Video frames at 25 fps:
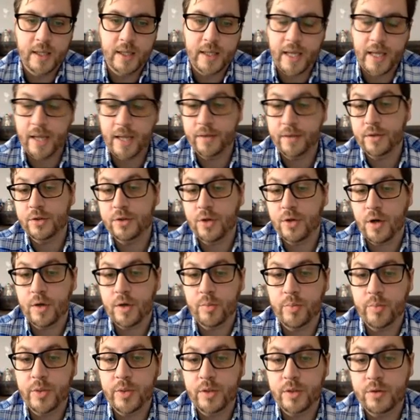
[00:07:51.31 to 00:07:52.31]
can the
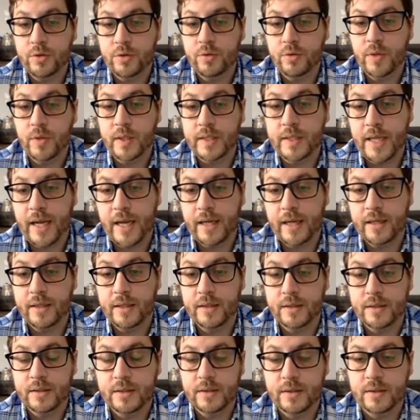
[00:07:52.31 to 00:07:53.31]
shark be a true
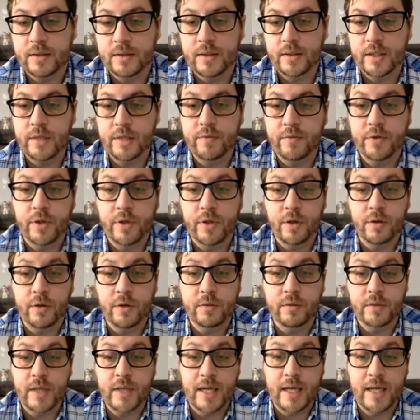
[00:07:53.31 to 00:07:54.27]
antagonist even though,